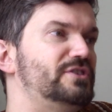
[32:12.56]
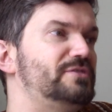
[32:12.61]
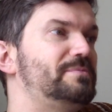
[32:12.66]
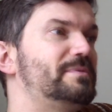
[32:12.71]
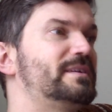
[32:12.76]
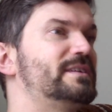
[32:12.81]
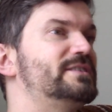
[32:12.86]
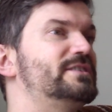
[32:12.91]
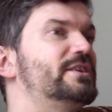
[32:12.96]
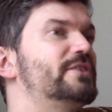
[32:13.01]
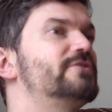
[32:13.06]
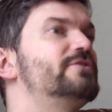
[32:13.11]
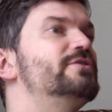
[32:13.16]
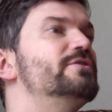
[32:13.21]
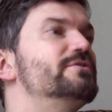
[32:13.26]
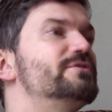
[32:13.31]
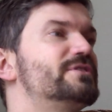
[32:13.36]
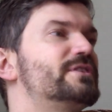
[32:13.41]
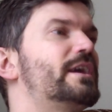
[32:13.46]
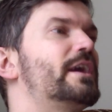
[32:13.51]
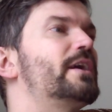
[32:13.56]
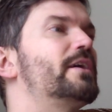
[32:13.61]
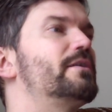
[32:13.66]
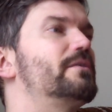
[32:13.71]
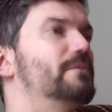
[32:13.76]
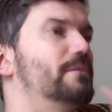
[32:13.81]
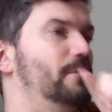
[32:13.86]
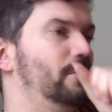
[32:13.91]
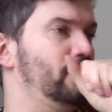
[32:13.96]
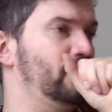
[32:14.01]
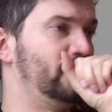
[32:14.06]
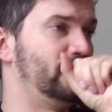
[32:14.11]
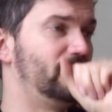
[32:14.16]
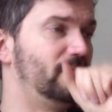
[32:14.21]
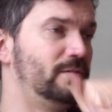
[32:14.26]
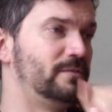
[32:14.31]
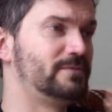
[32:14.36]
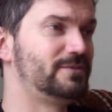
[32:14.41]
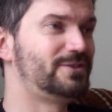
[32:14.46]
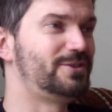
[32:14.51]
just because they're too scared
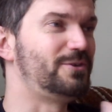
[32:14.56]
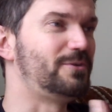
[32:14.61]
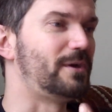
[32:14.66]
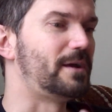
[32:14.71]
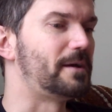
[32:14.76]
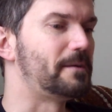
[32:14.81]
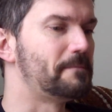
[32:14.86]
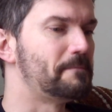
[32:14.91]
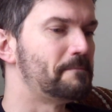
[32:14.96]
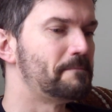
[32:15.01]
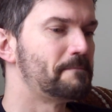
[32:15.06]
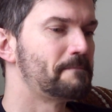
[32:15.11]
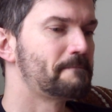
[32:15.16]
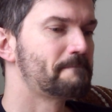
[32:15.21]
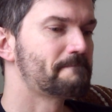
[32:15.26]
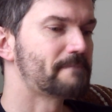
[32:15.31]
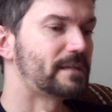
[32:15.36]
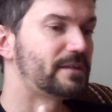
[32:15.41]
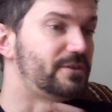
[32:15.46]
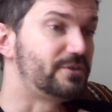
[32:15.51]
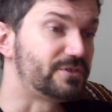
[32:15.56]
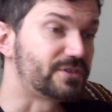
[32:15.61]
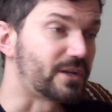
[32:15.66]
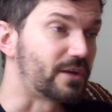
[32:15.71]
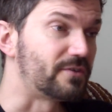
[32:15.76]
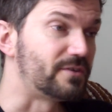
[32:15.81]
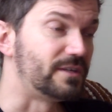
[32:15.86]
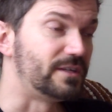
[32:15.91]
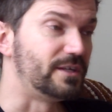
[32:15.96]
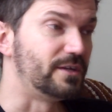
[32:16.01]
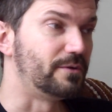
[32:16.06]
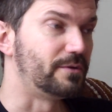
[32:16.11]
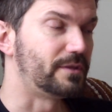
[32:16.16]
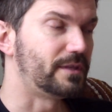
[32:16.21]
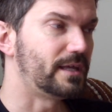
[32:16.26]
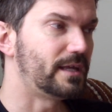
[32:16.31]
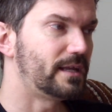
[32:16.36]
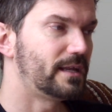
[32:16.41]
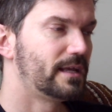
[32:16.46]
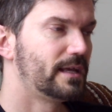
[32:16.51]
too scared to deal
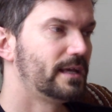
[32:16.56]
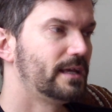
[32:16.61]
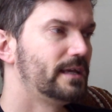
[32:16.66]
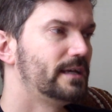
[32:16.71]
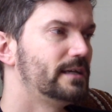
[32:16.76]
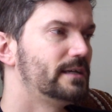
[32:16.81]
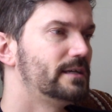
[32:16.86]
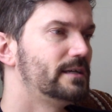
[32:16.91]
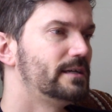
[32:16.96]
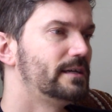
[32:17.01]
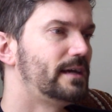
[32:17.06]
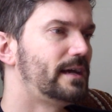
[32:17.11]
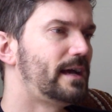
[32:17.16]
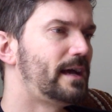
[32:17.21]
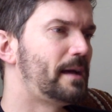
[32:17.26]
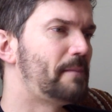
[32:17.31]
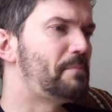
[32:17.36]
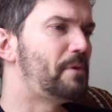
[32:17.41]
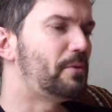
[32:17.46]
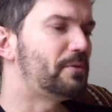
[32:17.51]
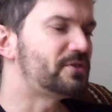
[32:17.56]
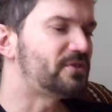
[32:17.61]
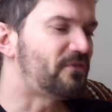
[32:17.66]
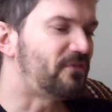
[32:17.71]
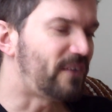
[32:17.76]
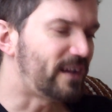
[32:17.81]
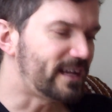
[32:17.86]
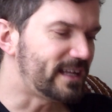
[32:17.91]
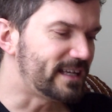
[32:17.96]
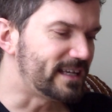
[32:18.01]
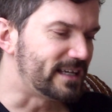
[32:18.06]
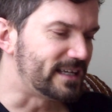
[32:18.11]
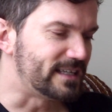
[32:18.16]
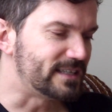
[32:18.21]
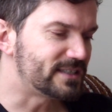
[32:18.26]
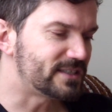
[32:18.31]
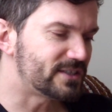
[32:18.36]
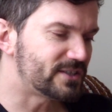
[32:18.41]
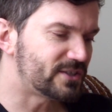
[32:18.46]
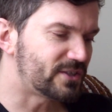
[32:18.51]
with it. But what's funny
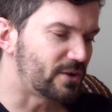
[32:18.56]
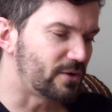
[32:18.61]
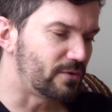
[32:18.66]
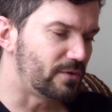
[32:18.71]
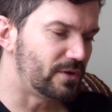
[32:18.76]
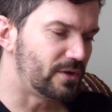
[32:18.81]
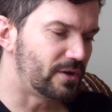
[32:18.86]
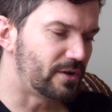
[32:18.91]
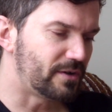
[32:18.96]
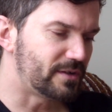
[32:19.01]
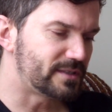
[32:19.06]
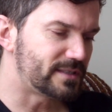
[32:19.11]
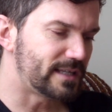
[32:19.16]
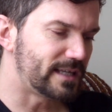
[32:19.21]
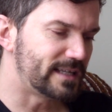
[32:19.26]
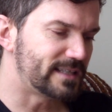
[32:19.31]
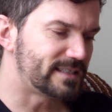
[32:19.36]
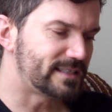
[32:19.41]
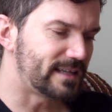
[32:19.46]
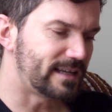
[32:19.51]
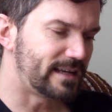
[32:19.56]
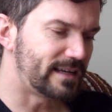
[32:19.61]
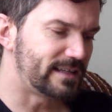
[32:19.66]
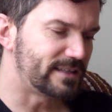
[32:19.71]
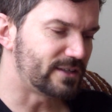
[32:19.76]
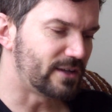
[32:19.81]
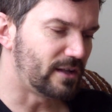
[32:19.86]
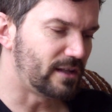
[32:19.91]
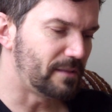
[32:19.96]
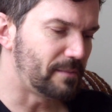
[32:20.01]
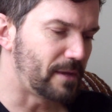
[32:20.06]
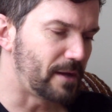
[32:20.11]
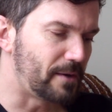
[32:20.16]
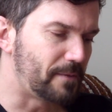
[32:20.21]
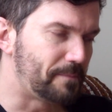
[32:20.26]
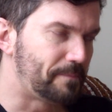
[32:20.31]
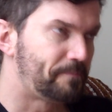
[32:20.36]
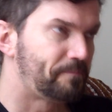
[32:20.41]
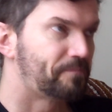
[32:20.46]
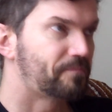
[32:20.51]
is, so it's all
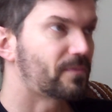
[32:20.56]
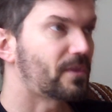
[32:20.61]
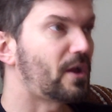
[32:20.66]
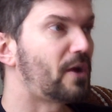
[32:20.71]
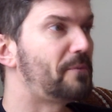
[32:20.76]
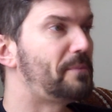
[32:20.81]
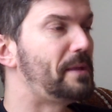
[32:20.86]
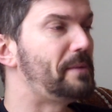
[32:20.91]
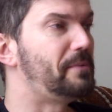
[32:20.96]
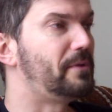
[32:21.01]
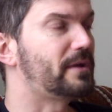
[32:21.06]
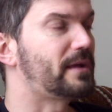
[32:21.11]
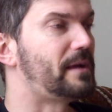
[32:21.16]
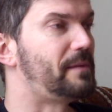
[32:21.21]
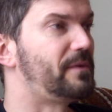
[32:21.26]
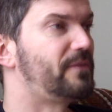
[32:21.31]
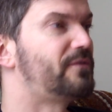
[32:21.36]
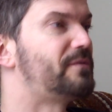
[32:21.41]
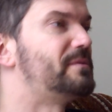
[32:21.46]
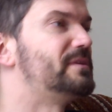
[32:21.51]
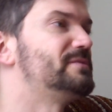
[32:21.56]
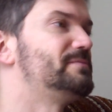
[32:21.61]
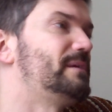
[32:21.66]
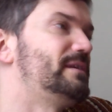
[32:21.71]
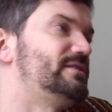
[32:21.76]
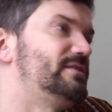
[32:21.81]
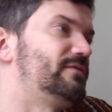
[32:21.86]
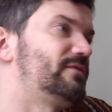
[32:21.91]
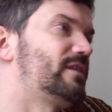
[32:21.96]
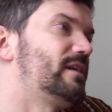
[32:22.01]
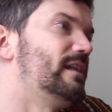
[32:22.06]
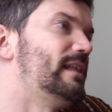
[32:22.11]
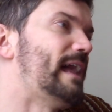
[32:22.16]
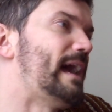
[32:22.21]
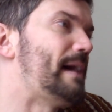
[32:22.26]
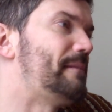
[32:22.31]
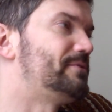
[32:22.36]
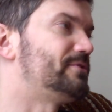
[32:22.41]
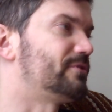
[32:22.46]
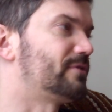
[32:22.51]
about, are people coming from this place of
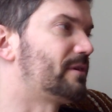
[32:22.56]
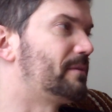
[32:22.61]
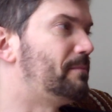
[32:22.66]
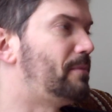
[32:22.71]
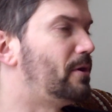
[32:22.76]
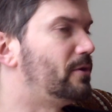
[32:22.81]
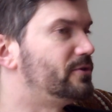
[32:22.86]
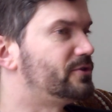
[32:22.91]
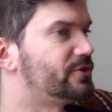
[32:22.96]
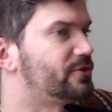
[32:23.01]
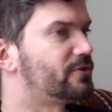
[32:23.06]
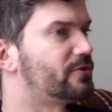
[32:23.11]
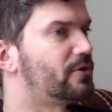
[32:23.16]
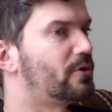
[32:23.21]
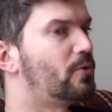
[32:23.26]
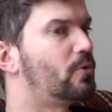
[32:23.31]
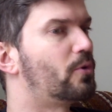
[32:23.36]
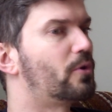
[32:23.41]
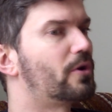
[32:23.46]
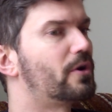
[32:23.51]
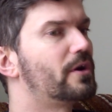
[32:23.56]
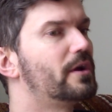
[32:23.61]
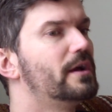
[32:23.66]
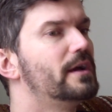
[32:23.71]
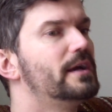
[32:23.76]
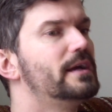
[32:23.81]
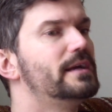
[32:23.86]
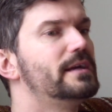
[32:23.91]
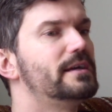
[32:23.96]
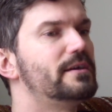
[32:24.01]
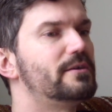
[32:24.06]
collapse or composure or